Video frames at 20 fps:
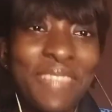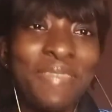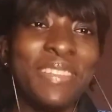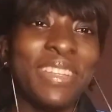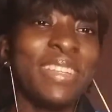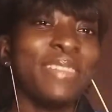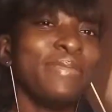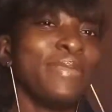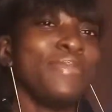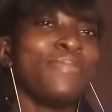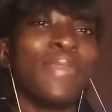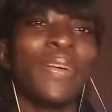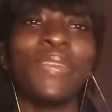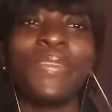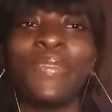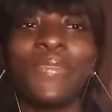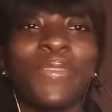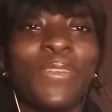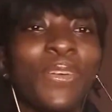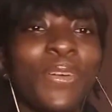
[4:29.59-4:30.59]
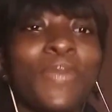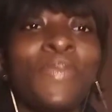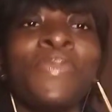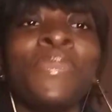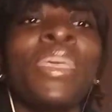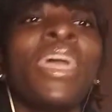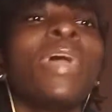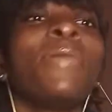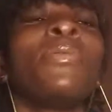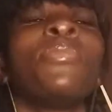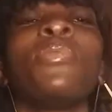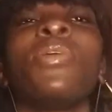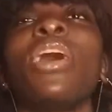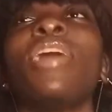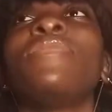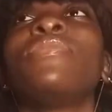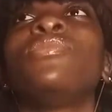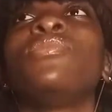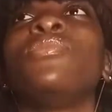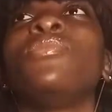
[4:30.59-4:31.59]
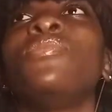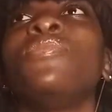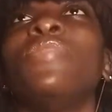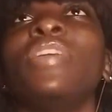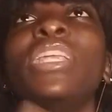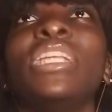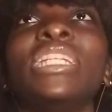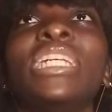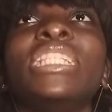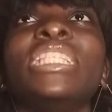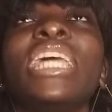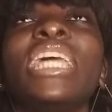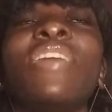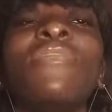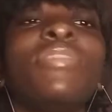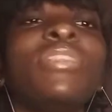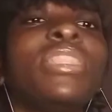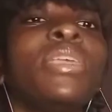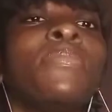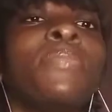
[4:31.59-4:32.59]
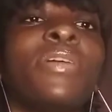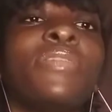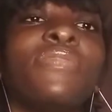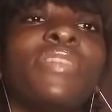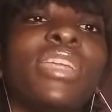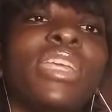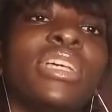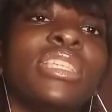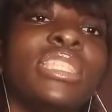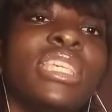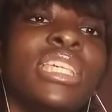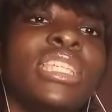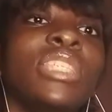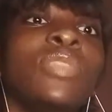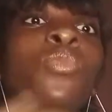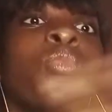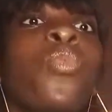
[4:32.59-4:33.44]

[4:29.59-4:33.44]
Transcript: Believe the man of God. People have to validate everything my father says.